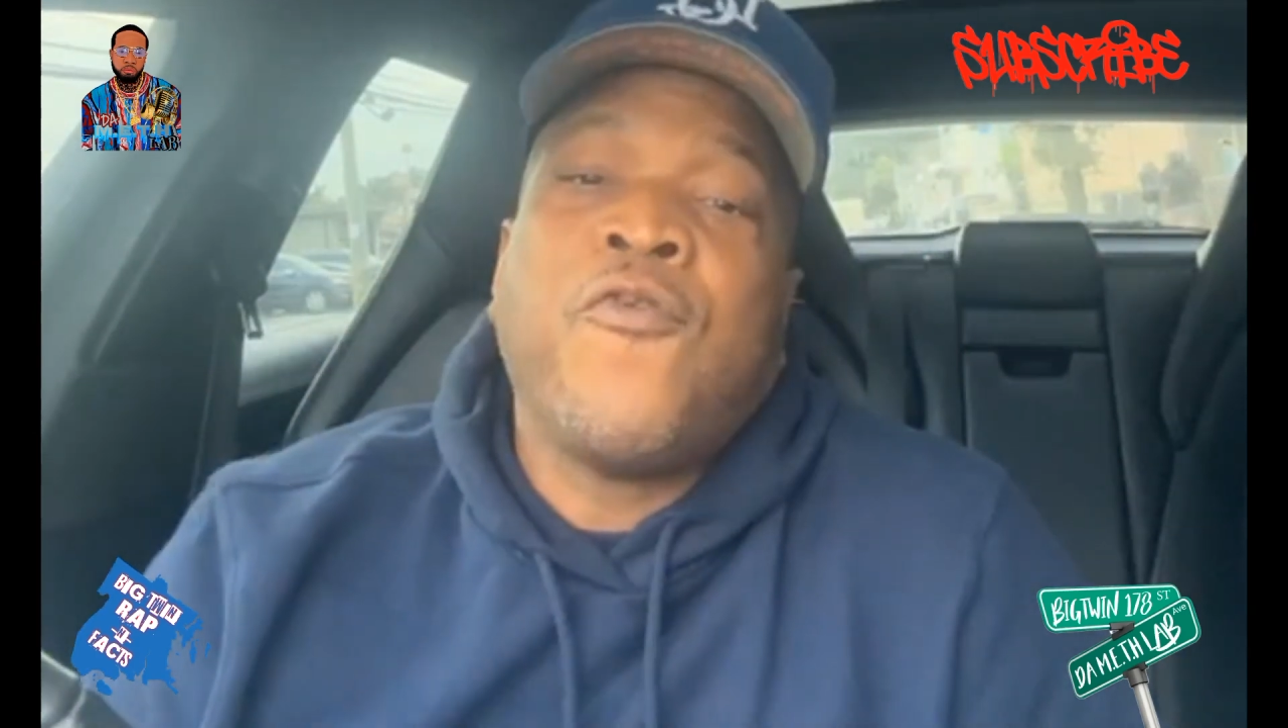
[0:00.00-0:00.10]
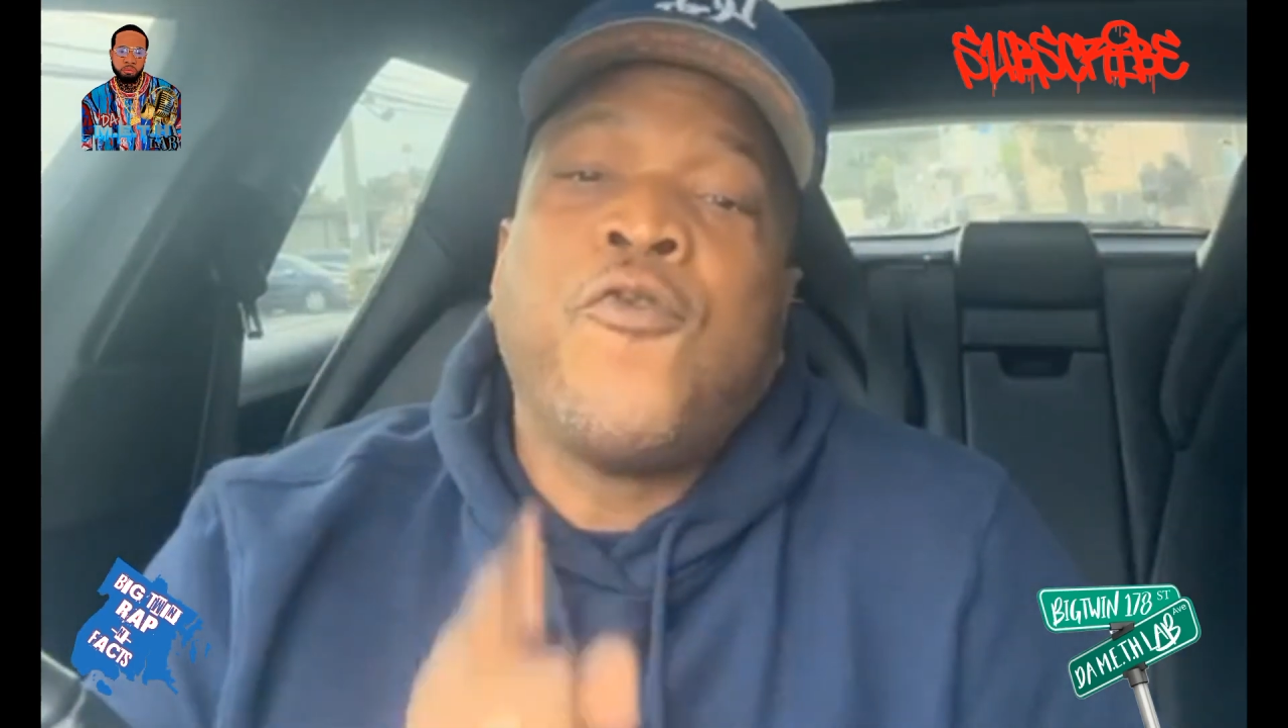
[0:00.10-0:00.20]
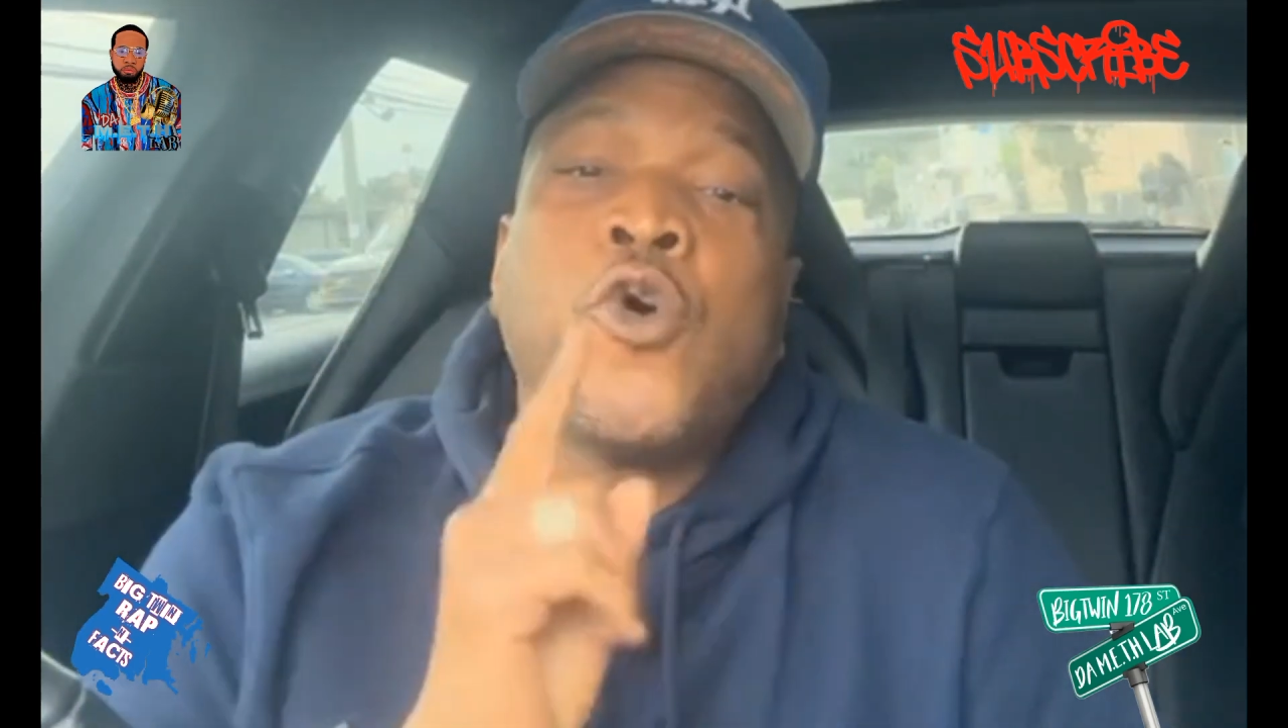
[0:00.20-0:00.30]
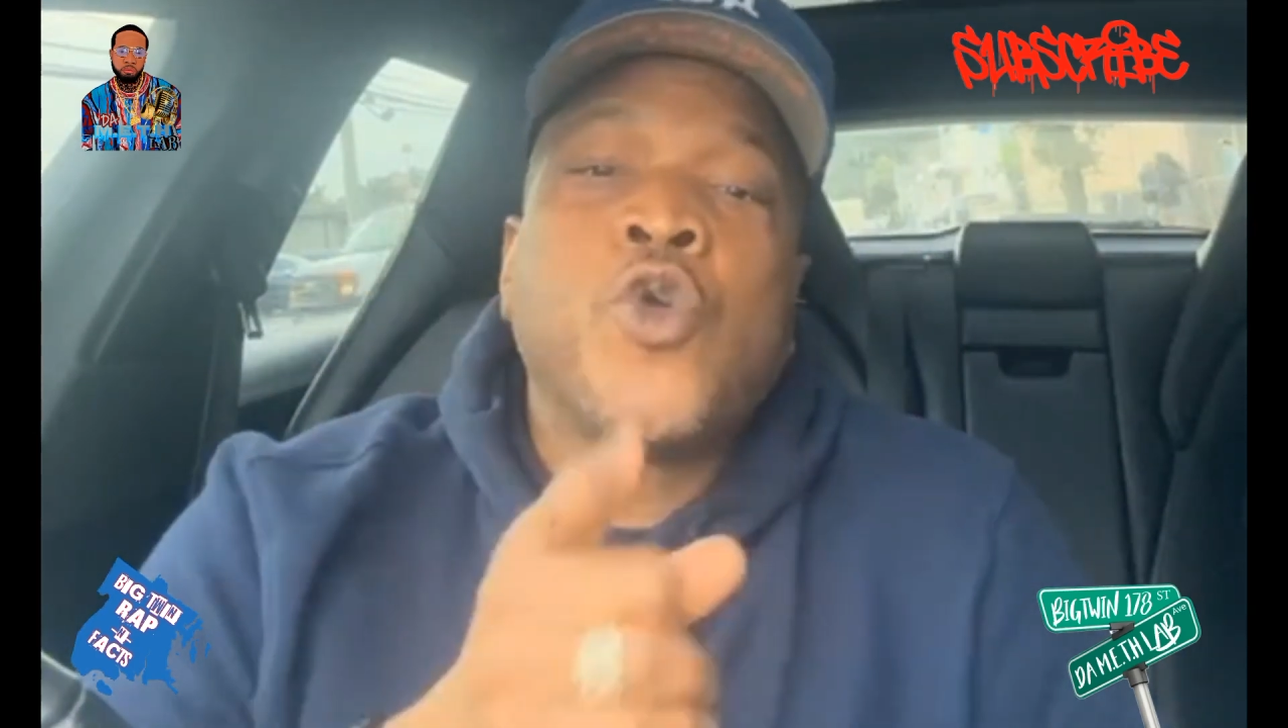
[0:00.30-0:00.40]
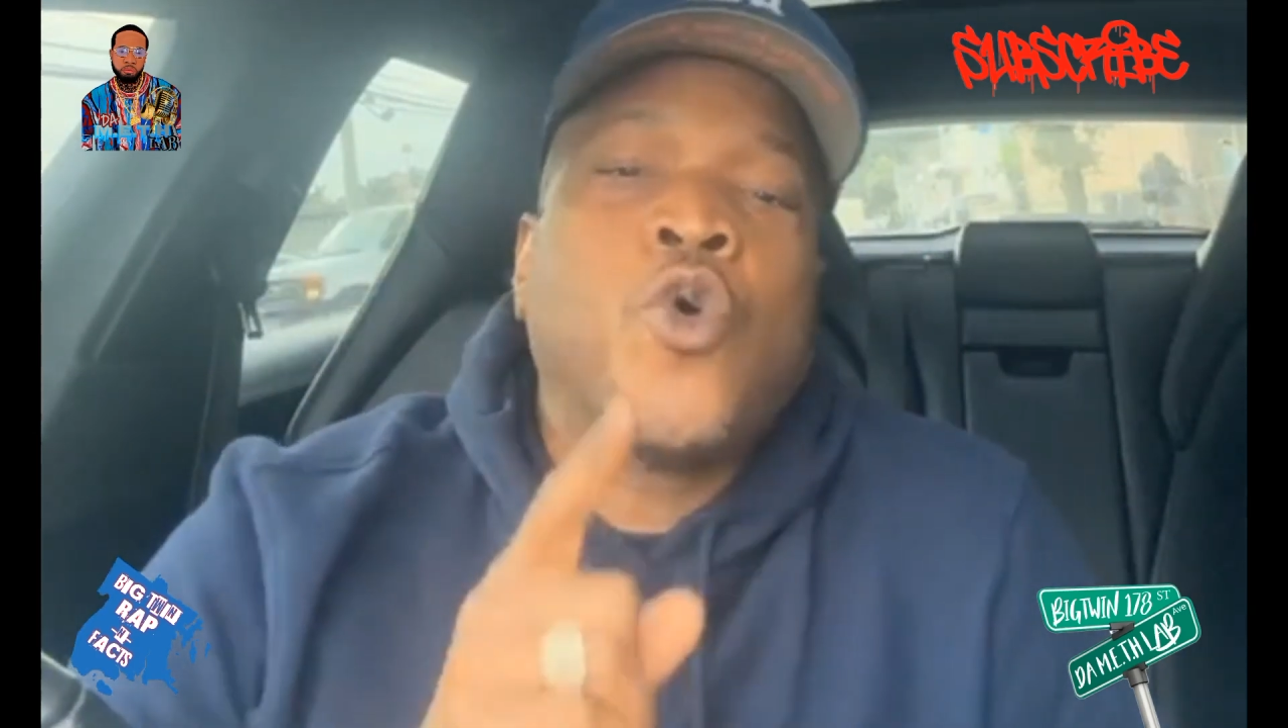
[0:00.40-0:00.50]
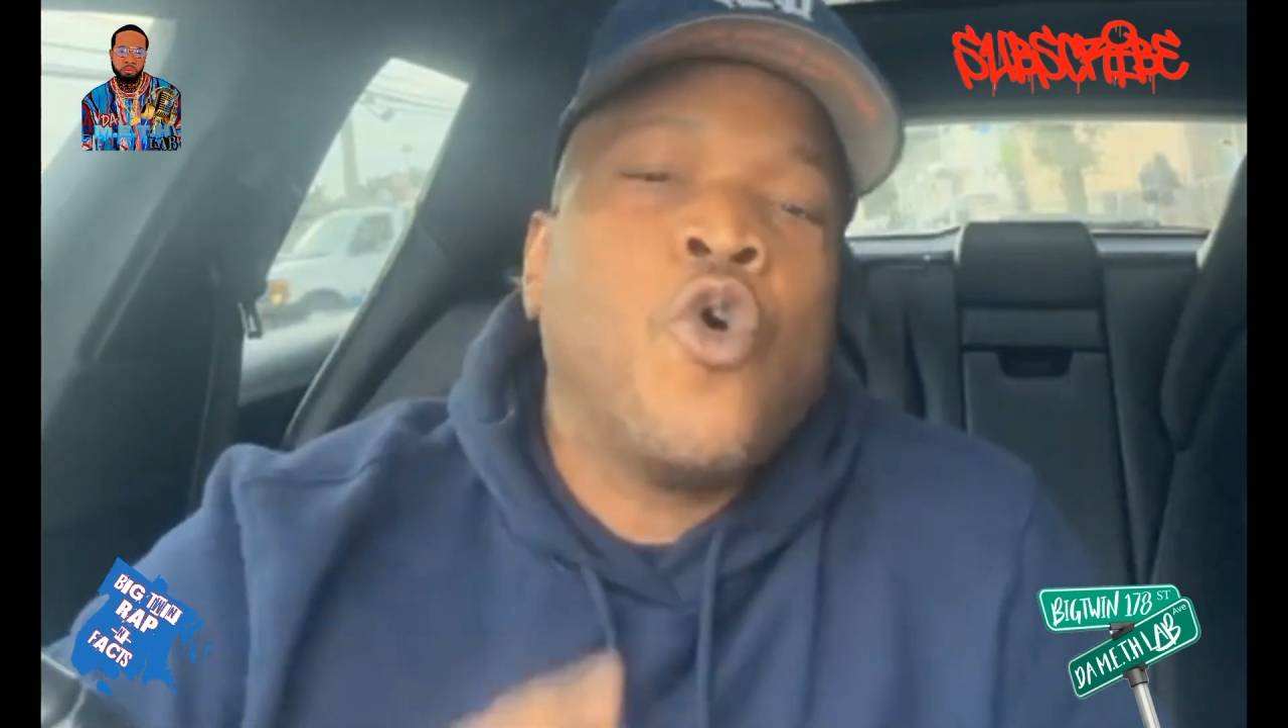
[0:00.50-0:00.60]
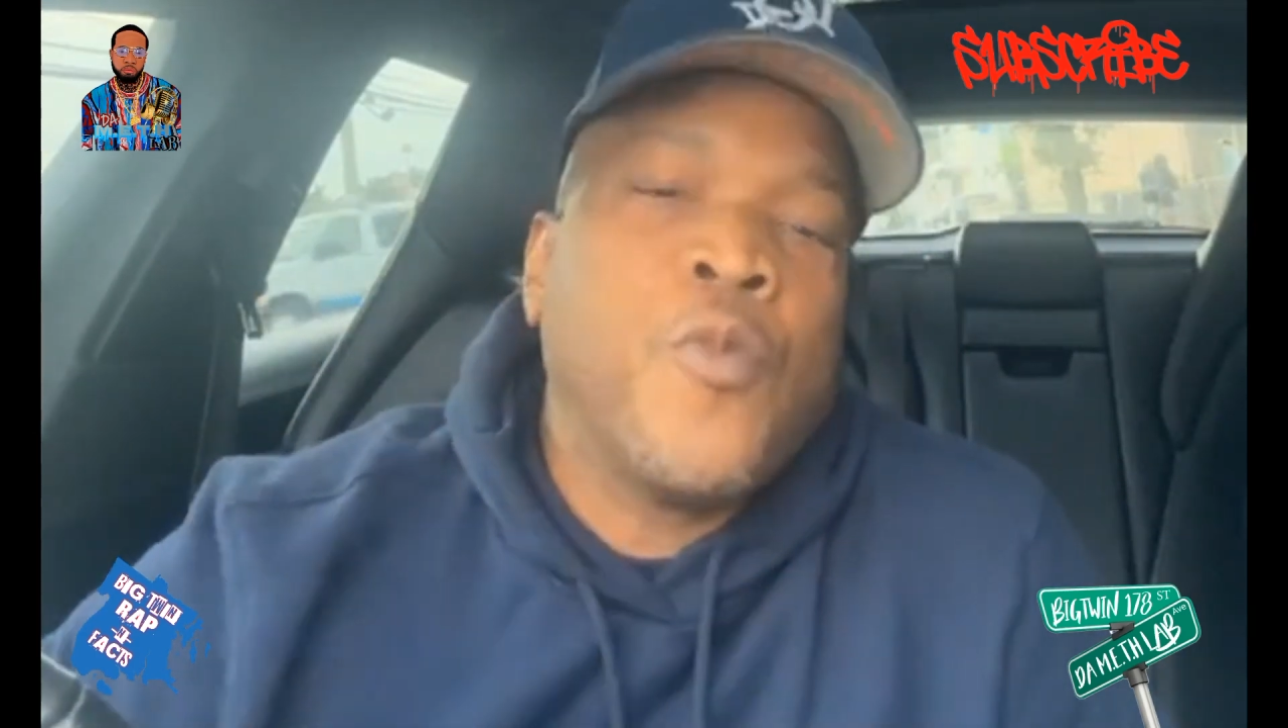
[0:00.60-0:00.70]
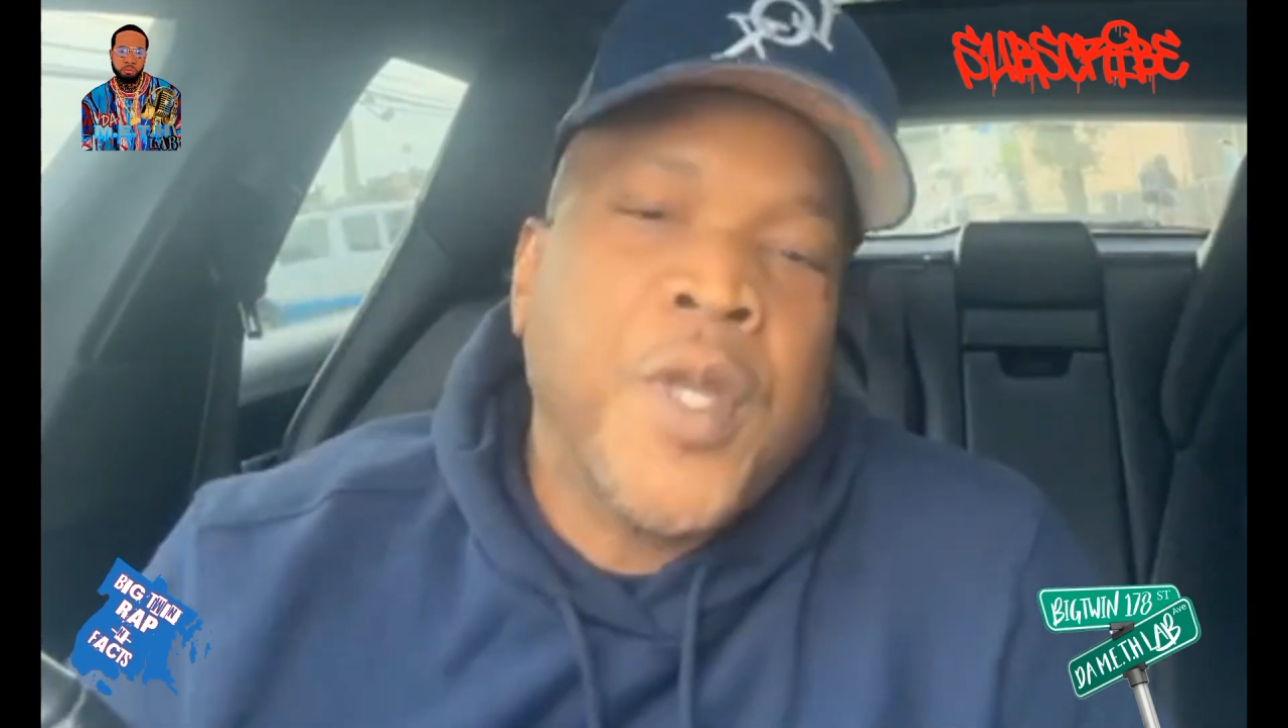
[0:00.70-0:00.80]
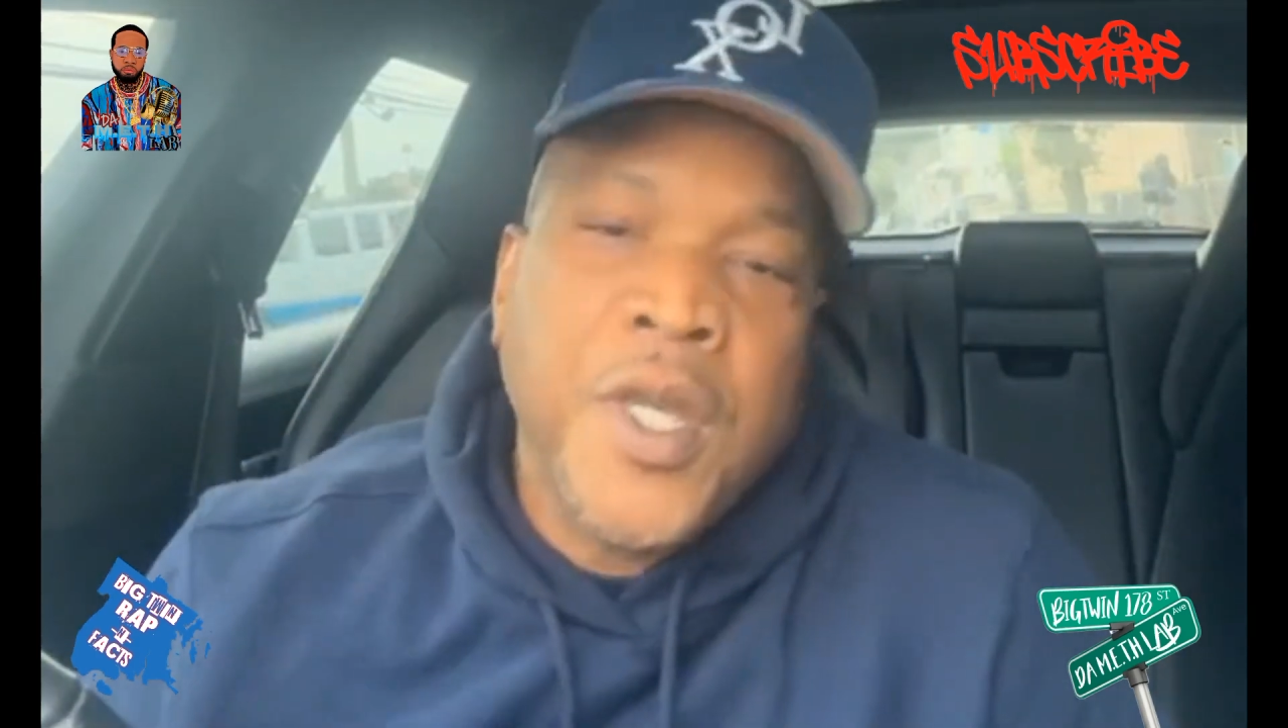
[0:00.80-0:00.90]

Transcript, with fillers: before you call